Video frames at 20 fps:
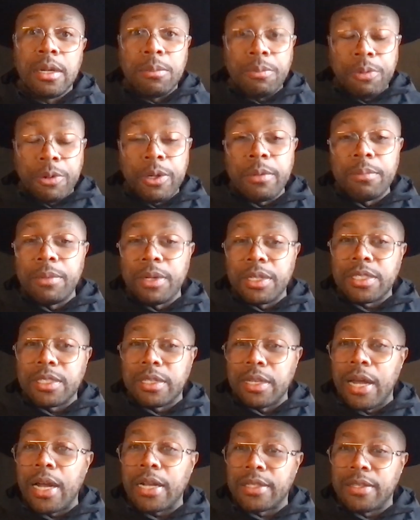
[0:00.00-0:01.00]
pretty much
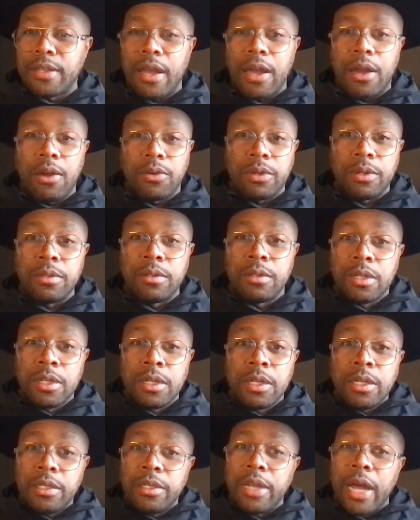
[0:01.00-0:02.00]
locked down and
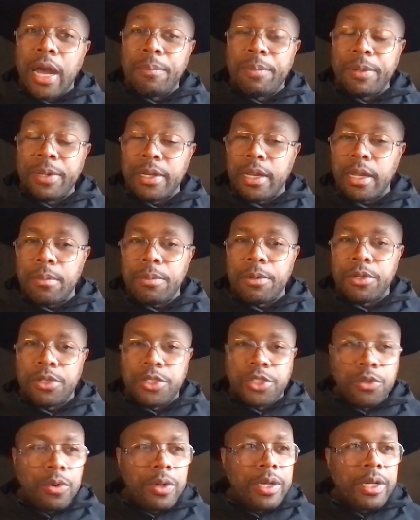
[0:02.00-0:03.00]
not being able to
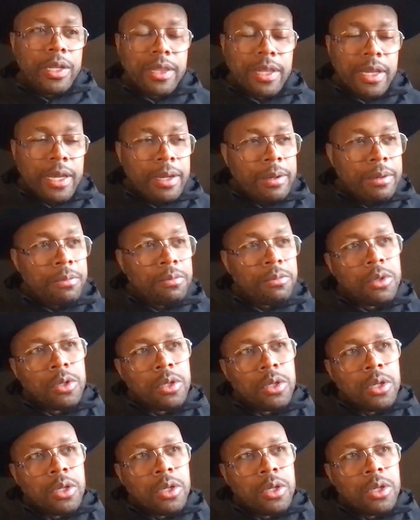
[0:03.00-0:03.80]
do anything.